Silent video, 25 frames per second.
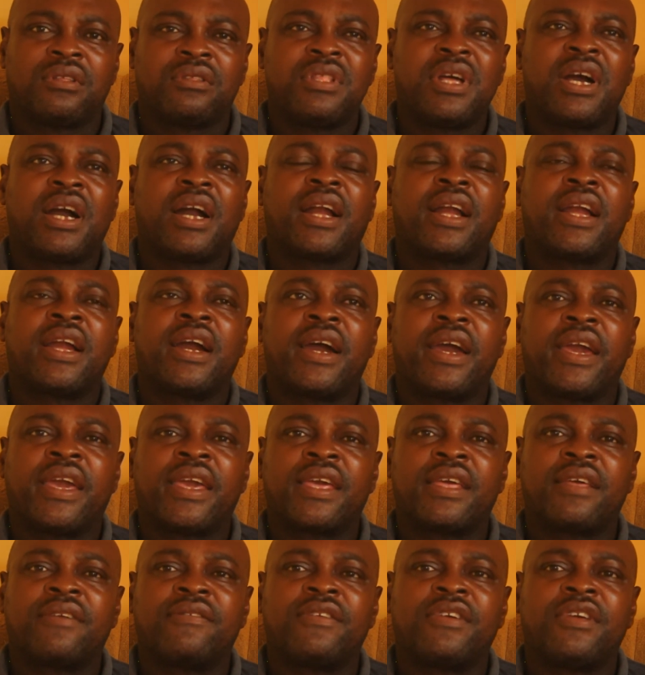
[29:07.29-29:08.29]
That
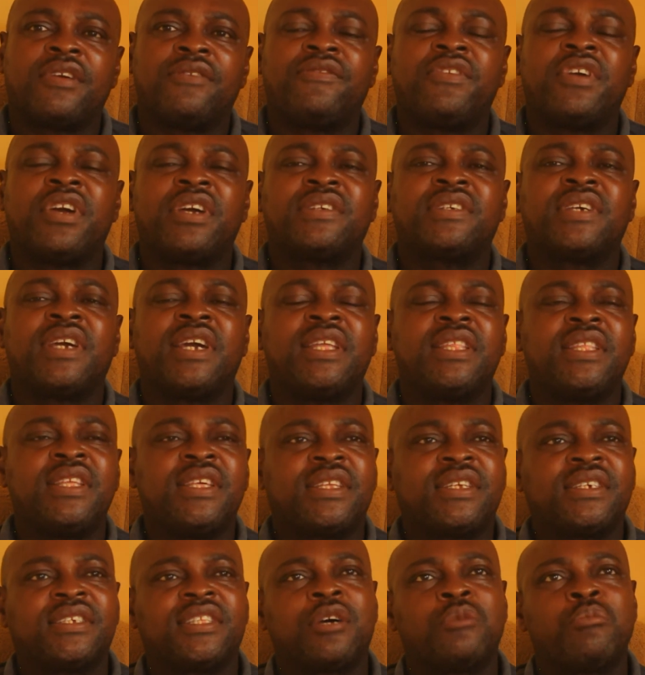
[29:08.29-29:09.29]
guy, if there's
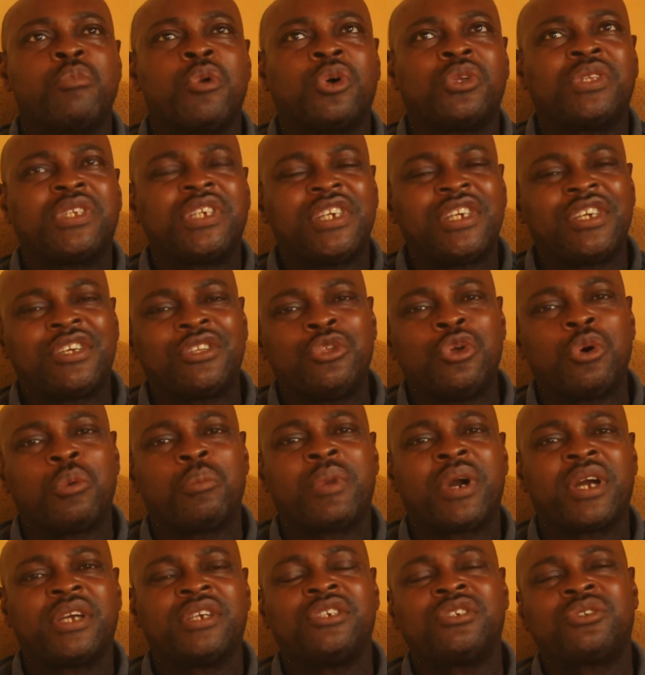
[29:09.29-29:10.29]
anything about
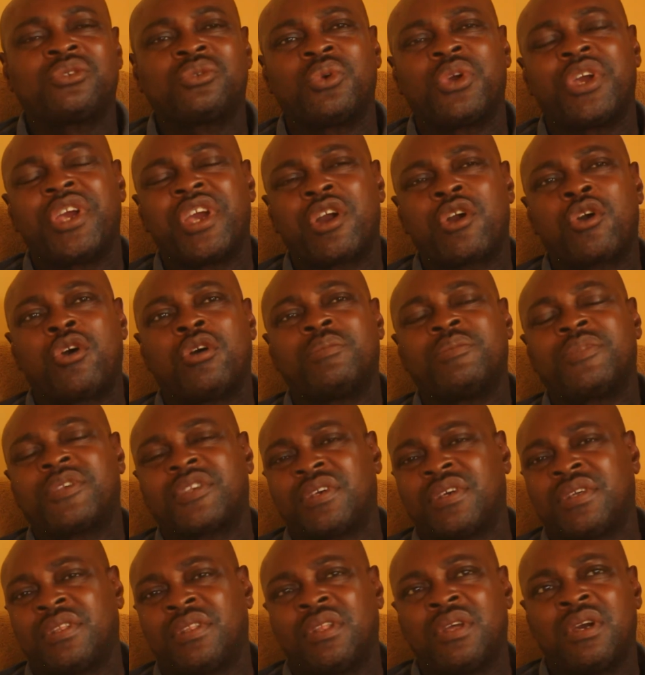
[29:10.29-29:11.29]
Idoma issue, he comes
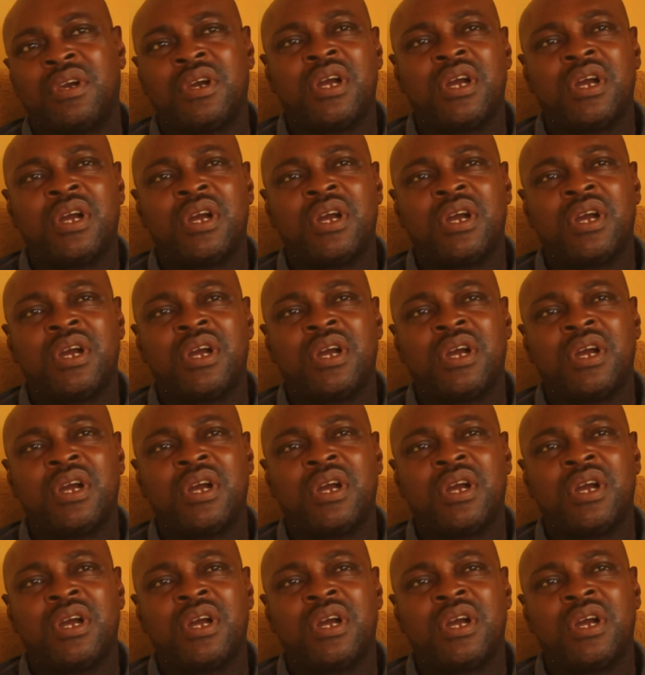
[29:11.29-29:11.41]
in.